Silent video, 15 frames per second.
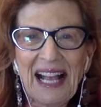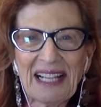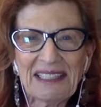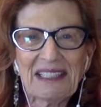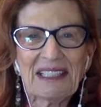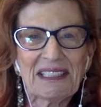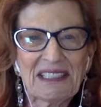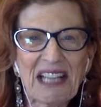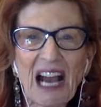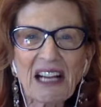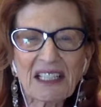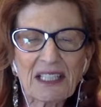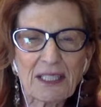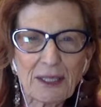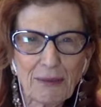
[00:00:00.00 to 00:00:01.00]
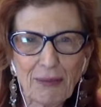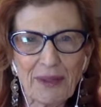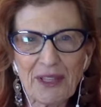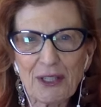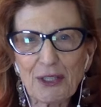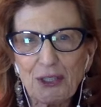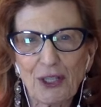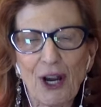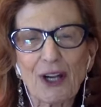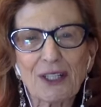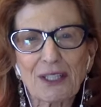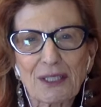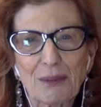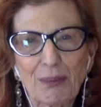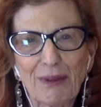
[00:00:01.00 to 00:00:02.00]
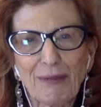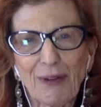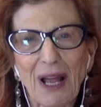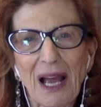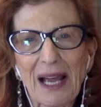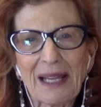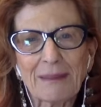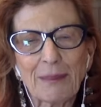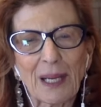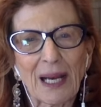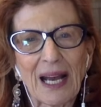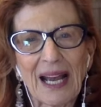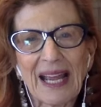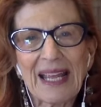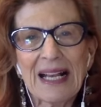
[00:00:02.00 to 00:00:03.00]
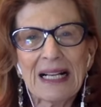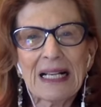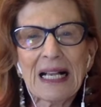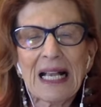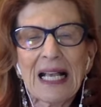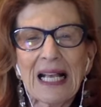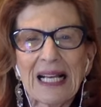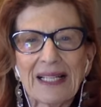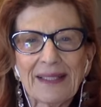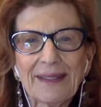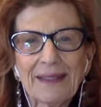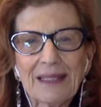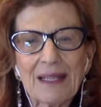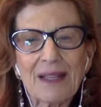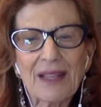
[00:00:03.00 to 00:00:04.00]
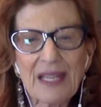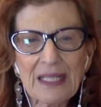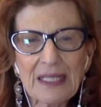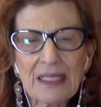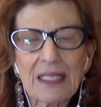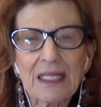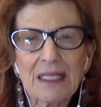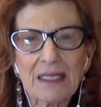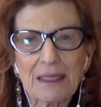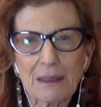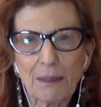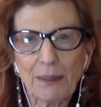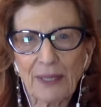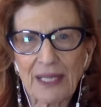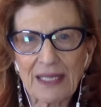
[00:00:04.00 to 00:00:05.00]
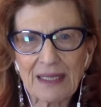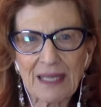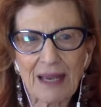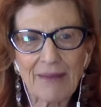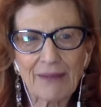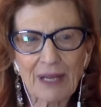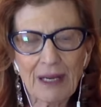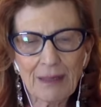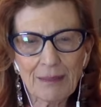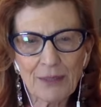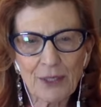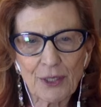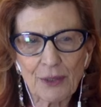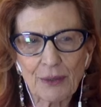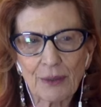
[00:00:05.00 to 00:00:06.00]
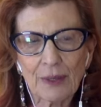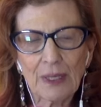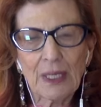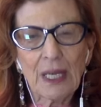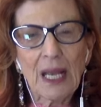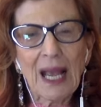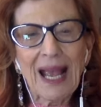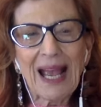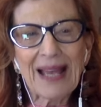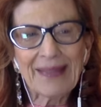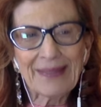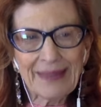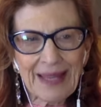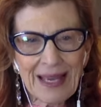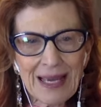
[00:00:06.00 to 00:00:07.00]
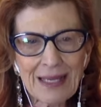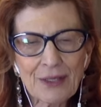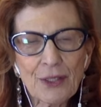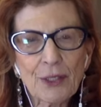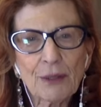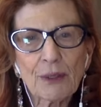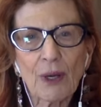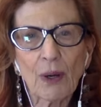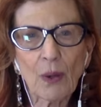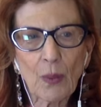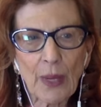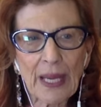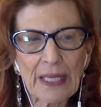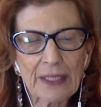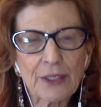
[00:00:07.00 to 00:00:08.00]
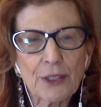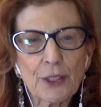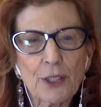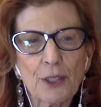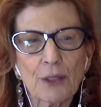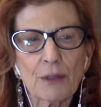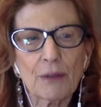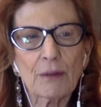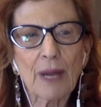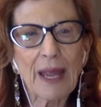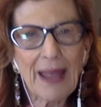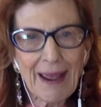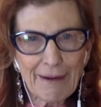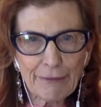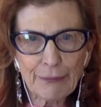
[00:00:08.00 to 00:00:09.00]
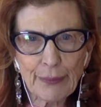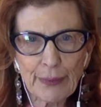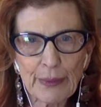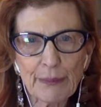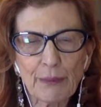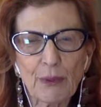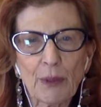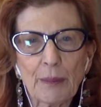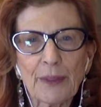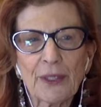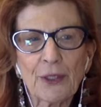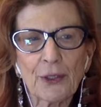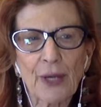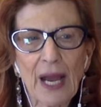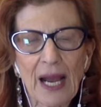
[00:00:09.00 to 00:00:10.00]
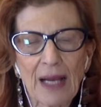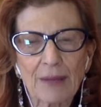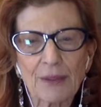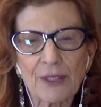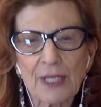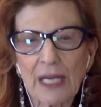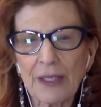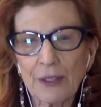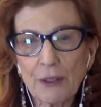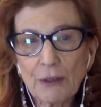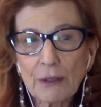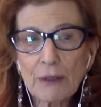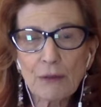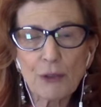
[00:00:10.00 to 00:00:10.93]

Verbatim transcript: and ducked when the sharks were flying by. And this is the place I've come to. And then you go into every room in your house and you can